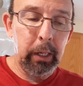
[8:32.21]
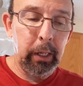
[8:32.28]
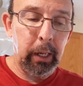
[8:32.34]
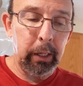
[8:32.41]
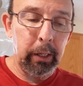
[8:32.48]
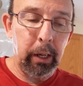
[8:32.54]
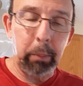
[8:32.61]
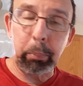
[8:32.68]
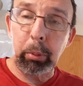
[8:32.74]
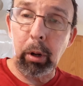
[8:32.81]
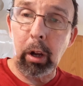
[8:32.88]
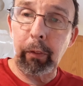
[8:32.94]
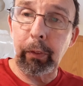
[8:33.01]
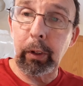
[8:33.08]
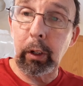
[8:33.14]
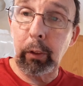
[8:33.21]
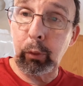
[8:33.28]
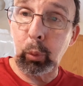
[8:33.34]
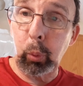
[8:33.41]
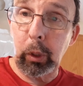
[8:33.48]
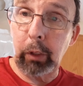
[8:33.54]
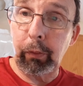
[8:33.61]
a net profit of
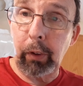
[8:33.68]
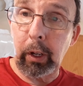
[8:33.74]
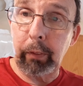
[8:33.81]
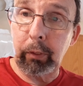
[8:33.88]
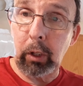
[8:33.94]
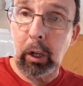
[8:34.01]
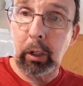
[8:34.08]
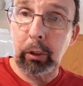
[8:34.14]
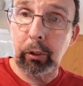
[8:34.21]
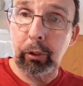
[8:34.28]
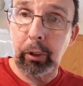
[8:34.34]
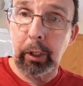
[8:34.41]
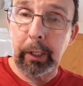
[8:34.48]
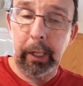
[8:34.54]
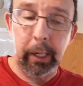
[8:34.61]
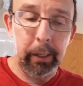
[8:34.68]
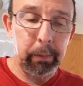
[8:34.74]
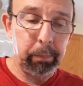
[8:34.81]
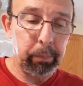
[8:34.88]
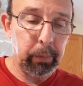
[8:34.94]
$25 on that.